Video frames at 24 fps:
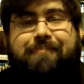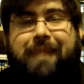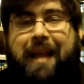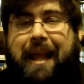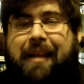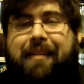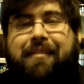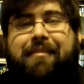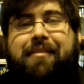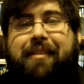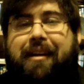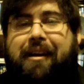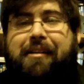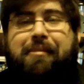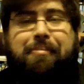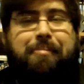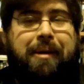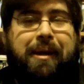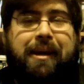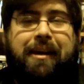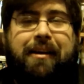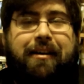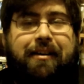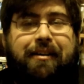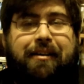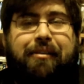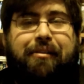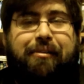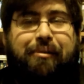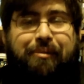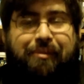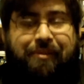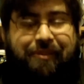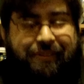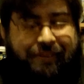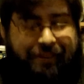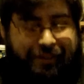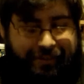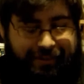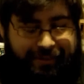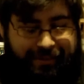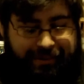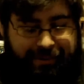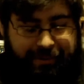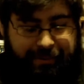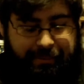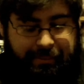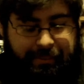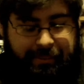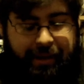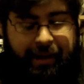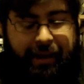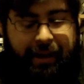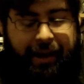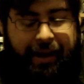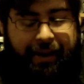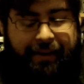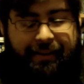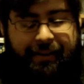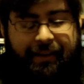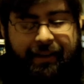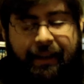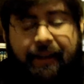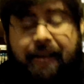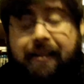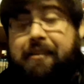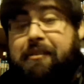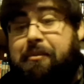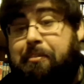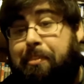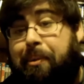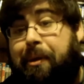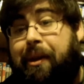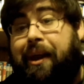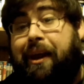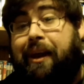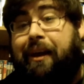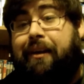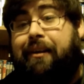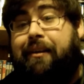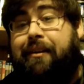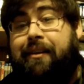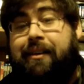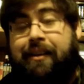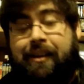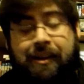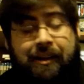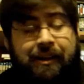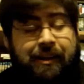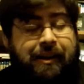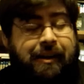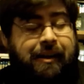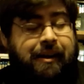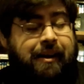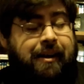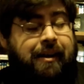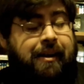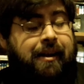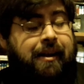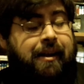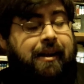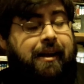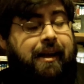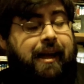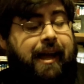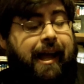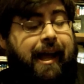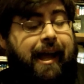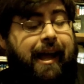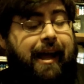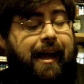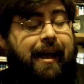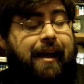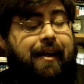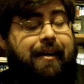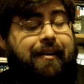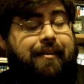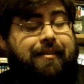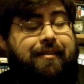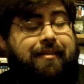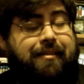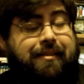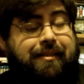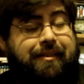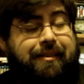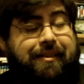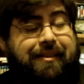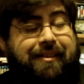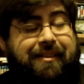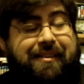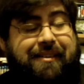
it sucks being on an old system. Now, I did get it to play, and